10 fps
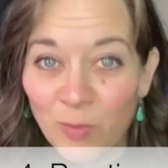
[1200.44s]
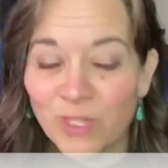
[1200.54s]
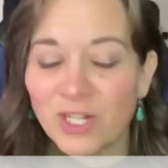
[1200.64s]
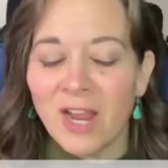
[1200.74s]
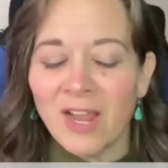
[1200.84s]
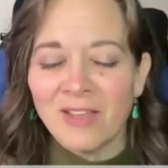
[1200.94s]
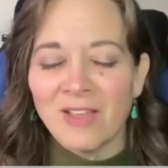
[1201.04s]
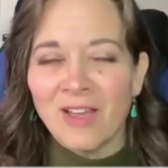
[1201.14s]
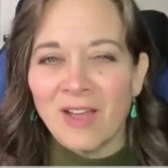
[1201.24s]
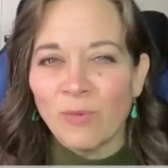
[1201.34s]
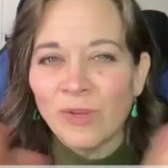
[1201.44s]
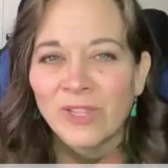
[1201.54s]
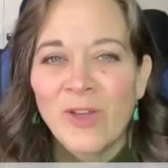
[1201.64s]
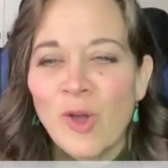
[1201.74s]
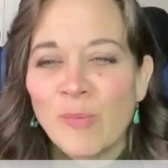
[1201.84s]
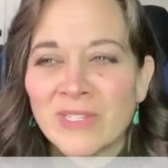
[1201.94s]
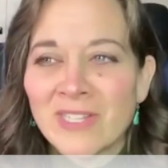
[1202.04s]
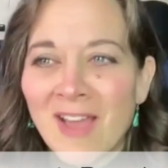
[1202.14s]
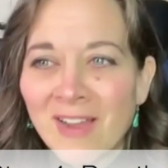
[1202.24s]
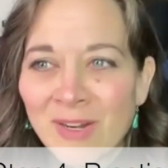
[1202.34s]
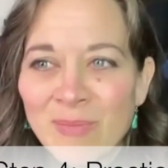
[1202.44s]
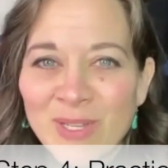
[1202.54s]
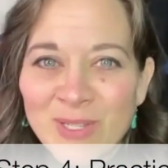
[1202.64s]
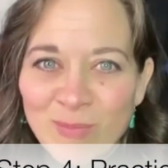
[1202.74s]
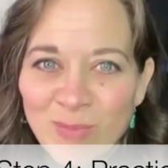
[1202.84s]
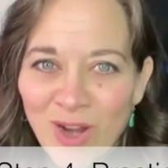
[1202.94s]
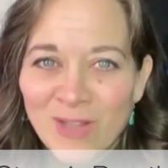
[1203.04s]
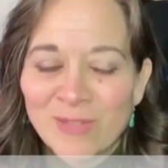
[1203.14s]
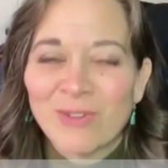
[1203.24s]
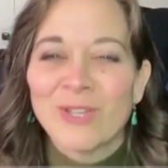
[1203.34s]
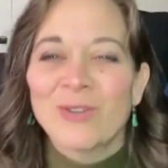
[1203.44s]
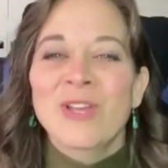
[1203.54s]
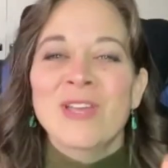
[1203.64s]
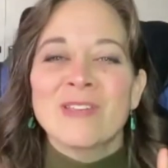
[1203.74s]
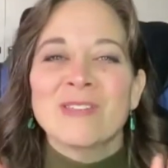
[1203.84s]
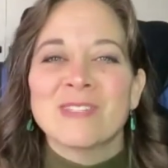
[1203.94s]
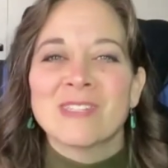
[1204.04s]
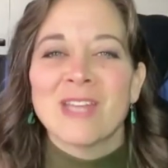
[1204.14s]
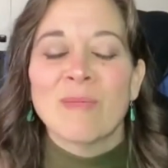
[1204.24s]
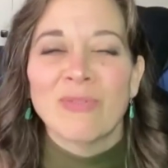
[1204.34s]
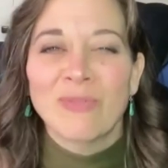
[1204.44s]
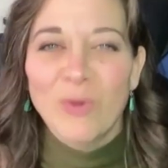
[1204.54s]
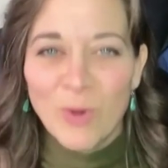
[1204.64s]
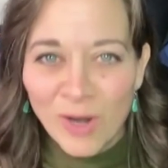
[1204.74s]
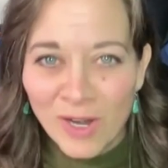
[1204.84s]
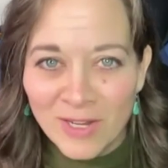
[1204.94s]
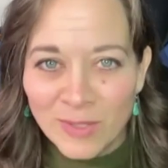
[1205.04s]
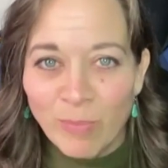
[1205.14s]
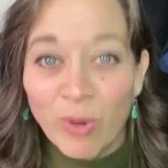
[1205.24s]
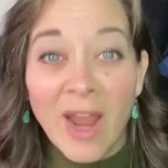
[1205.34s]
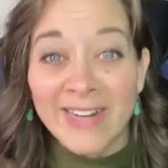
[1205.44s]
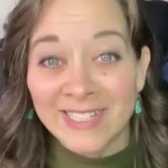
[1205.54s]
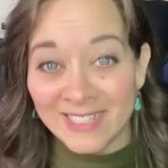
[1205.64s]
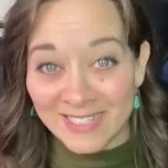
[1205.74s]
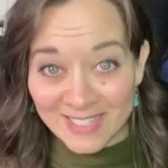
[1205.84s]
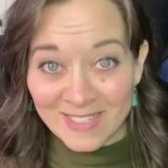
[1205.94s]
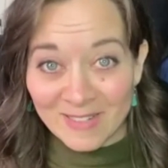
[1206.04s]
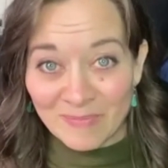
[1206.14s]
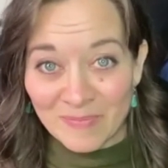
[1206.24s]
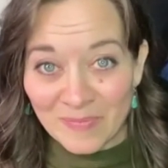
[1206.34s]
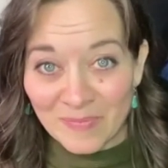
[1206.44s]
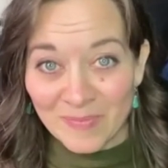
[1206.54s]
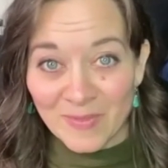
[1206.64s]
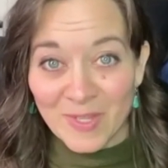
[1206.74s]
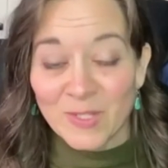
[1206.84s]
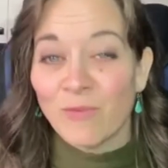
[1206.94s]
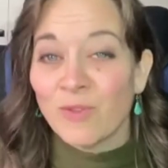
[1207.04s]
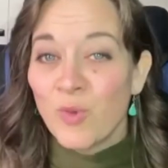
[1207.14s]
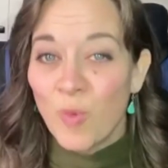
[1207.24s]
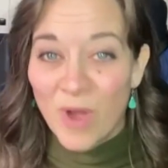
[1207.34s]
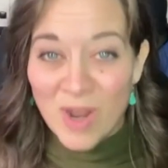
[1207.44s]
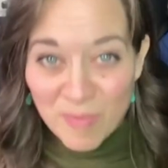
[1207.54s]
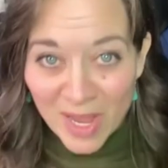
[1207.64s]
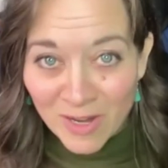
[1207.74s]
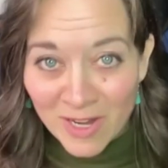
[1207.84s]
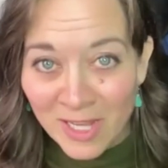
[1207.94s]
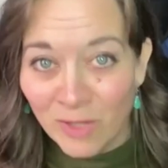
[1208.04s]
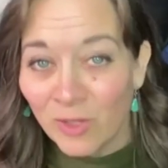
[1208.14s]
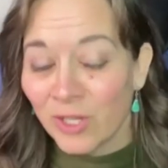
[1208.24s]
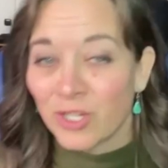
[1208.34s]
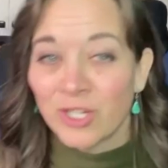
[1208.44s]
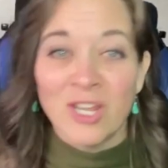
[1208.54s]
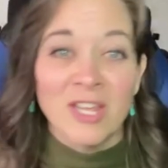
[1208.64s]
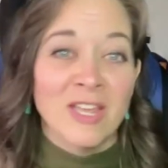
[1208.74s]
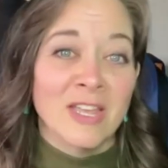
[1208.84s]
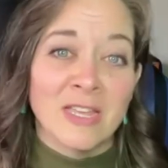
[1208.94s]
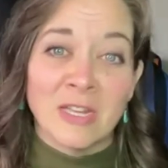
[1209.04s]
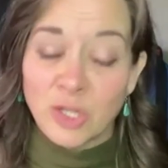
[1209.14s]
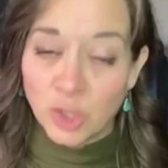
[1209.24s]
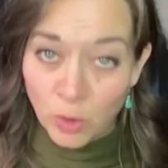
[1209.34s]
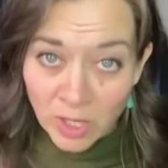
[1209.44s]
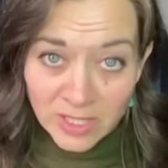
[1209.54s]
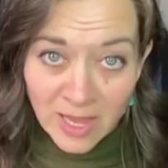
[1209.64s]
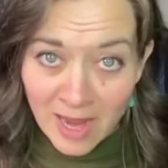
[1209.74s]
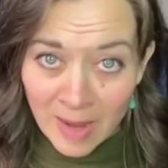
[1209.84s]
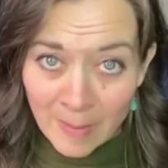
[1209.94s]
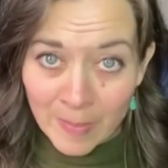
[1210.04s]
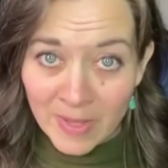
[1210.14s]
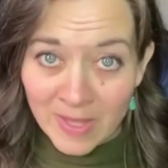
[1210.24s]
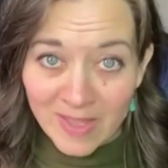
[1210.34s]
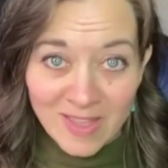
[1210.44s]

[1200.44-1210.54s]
which I really hope is not going to be a surprise for you. Step 4 is practice. So if you want better English in a short time,